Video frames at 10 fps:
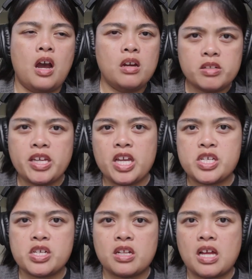On
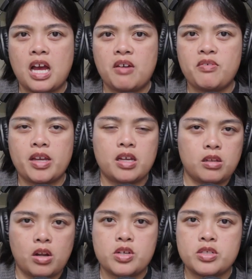occasion, I'll have like a
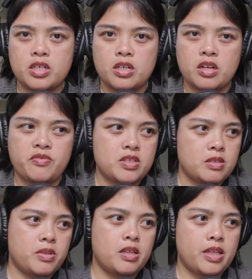large dinner if it's
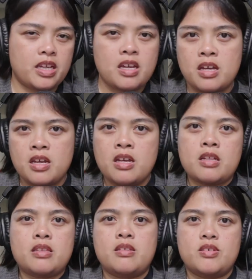something like
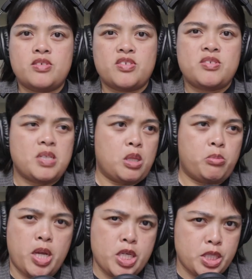there's a
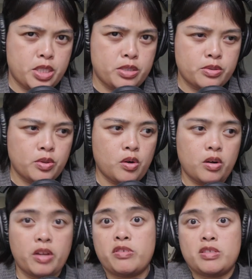celebration,
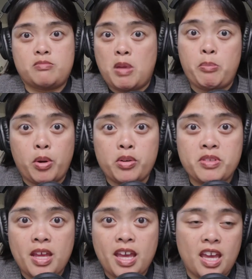or even my
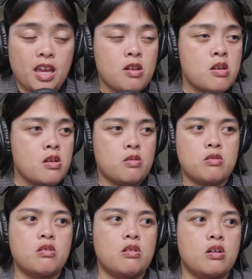birthday,
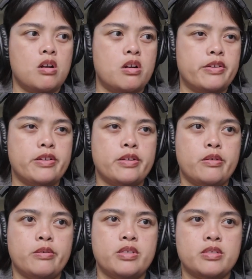or
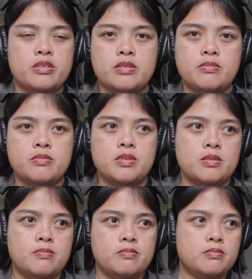just
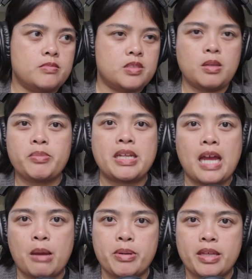something
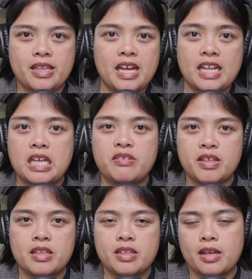happening that
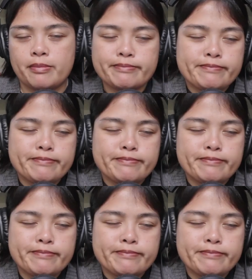evening that